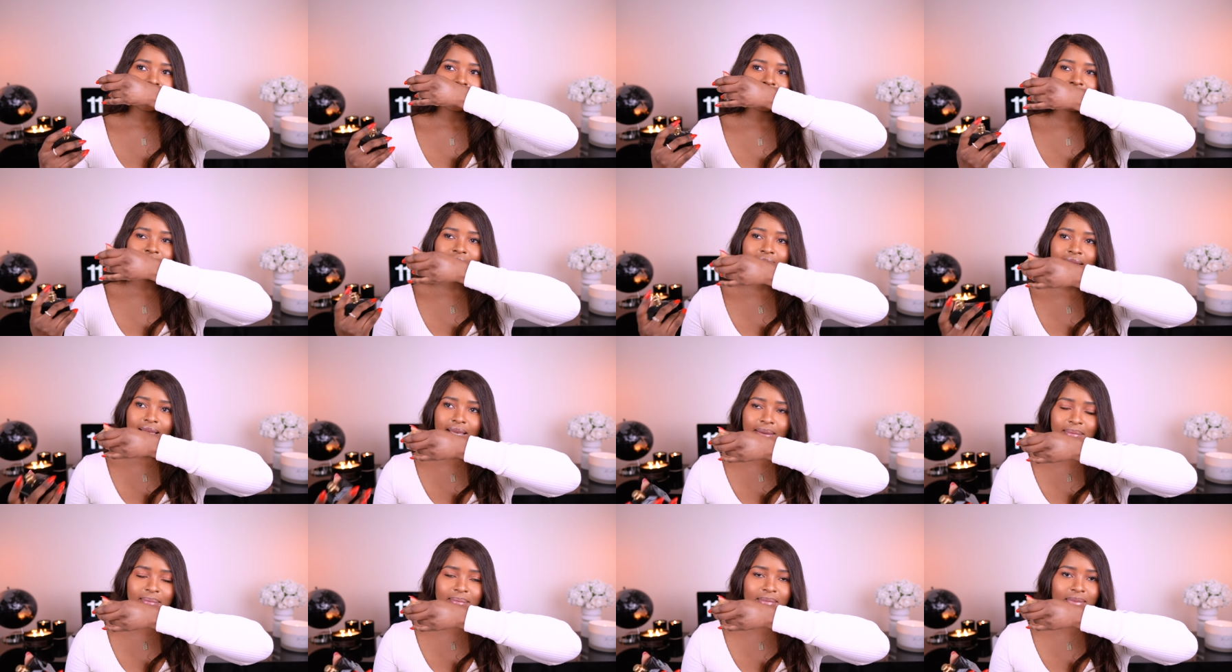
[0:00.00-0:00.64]

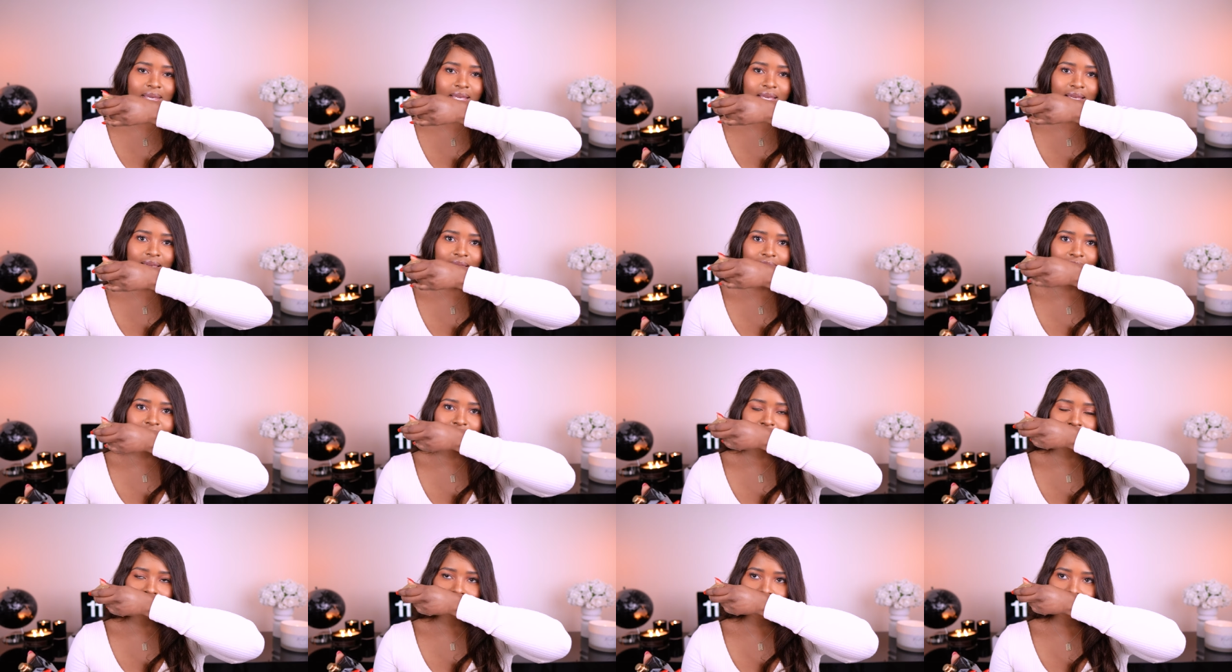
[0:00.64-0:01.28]
Let
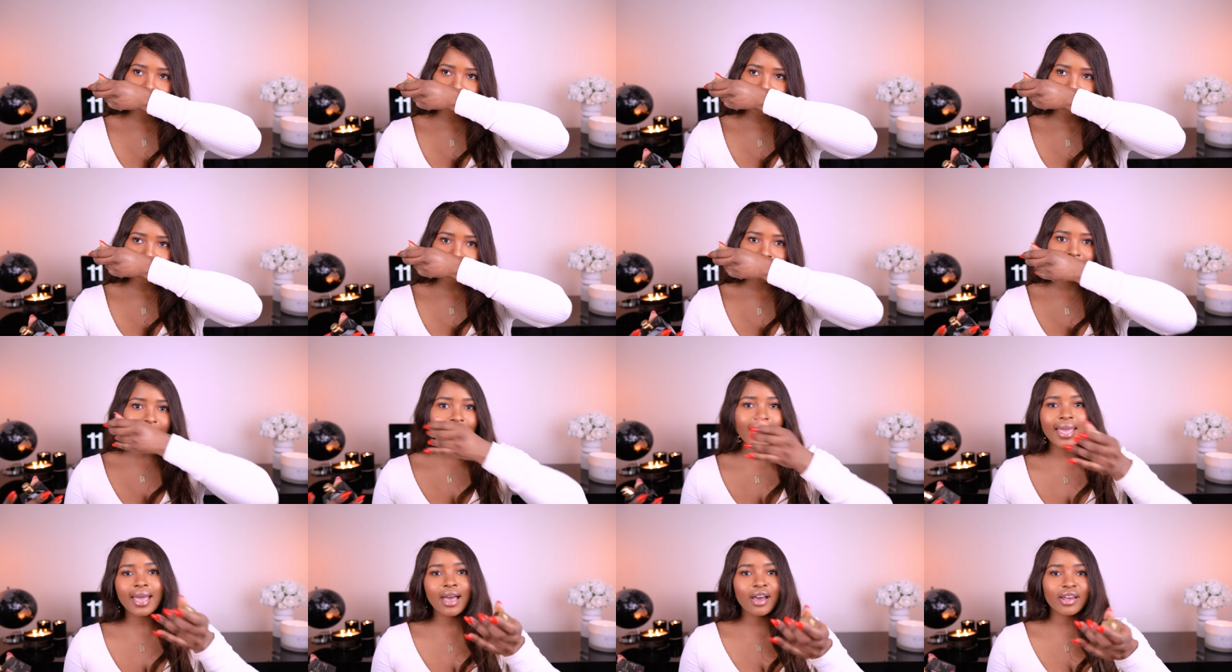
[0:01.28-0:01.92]
me
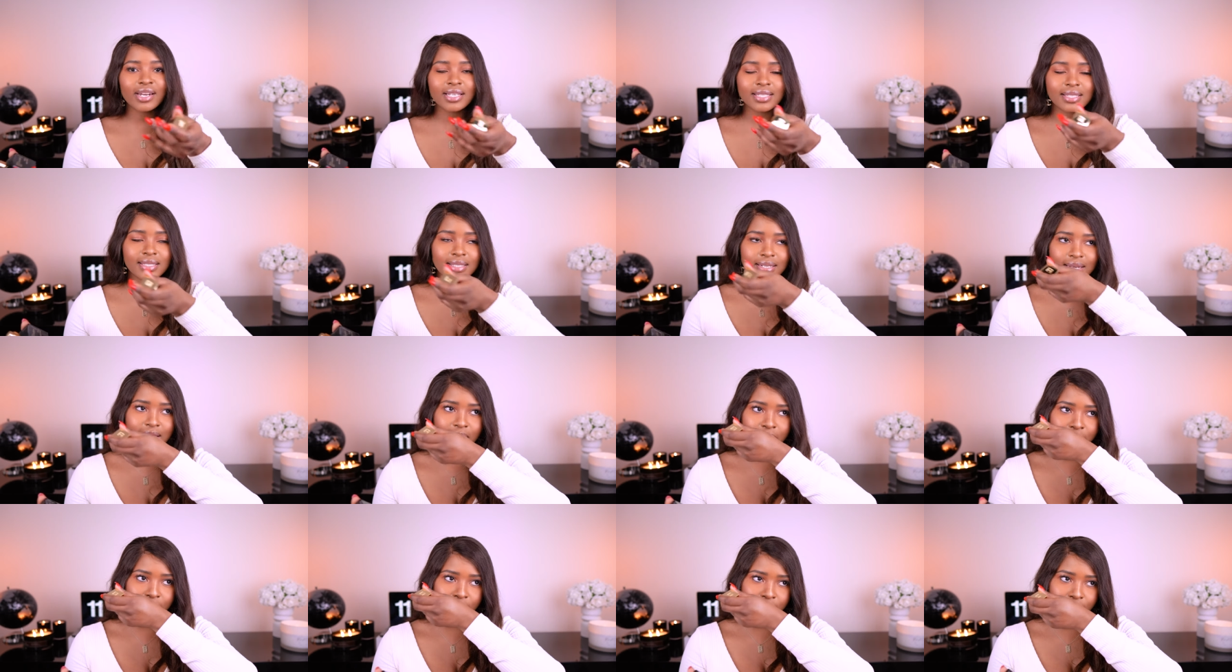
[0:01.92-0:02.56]
lay out a
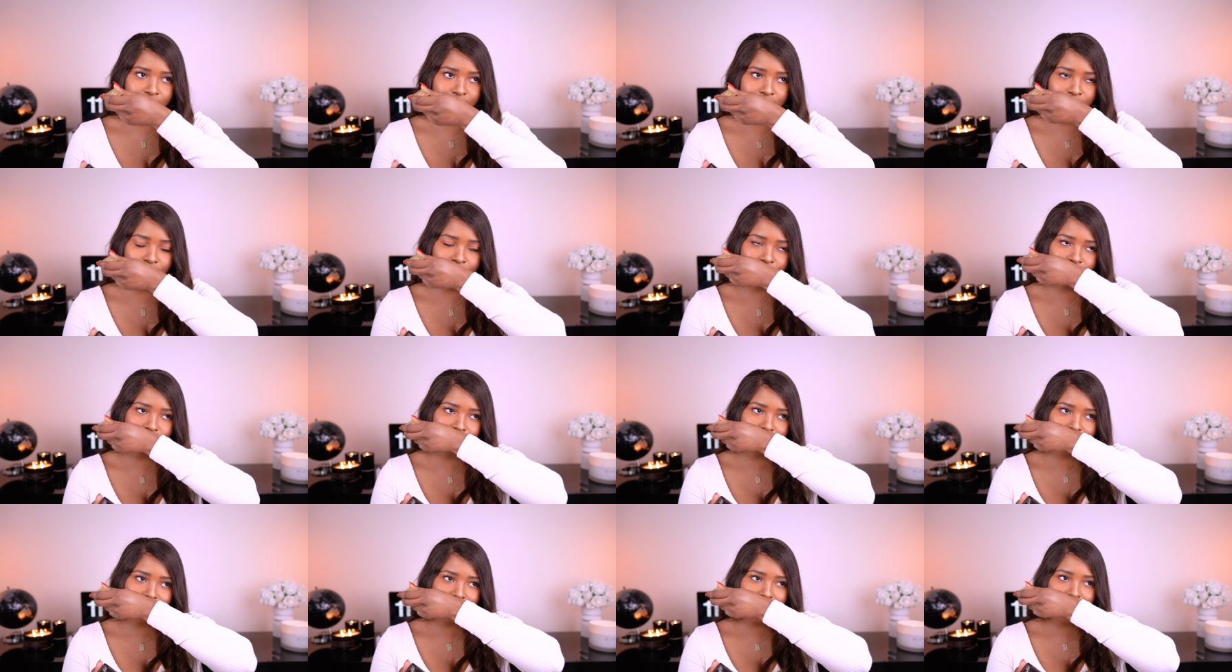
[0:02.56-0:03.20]
scenario,
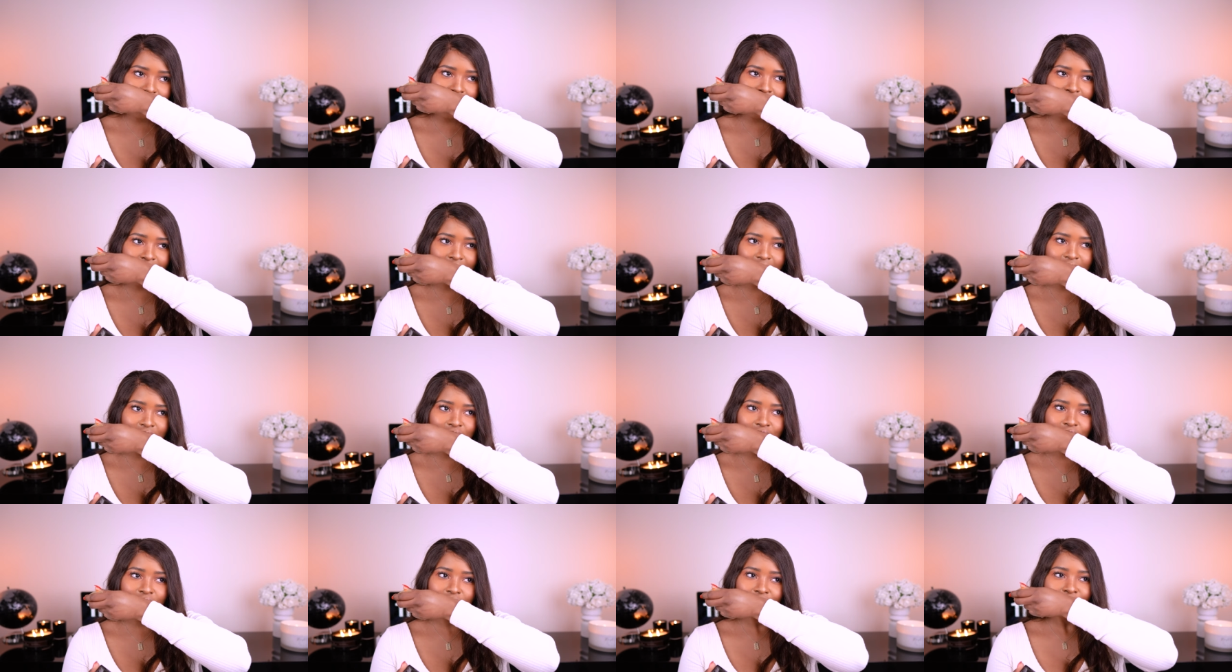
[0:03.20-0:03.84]

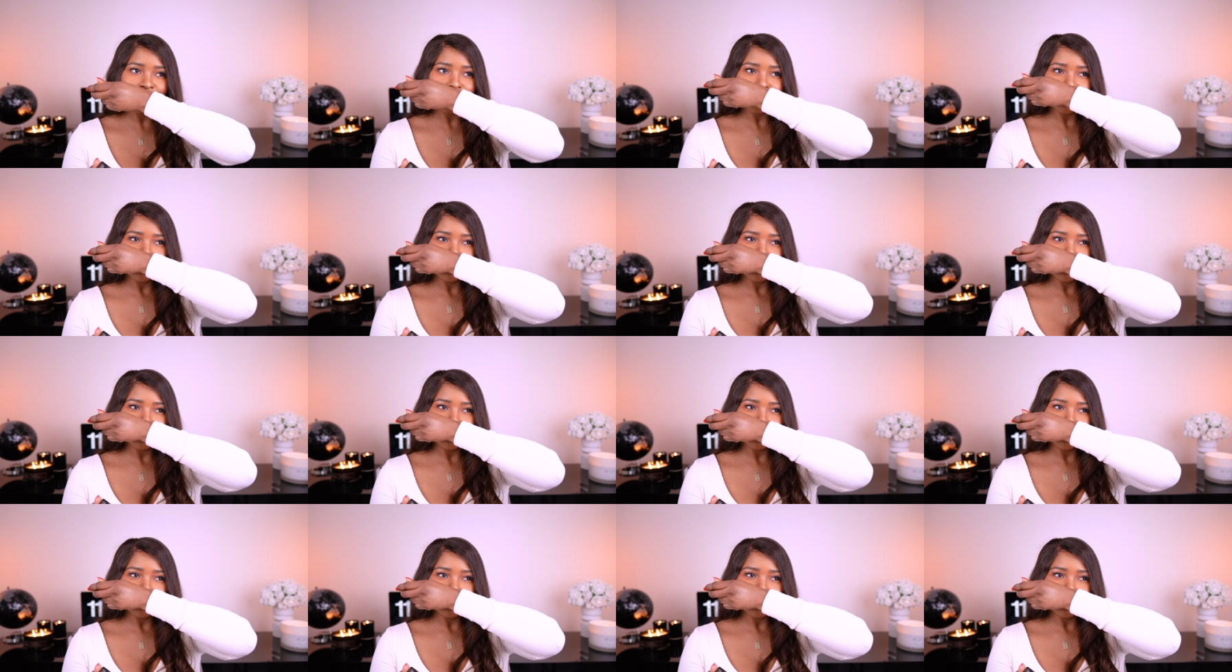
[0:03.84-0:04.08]
okay?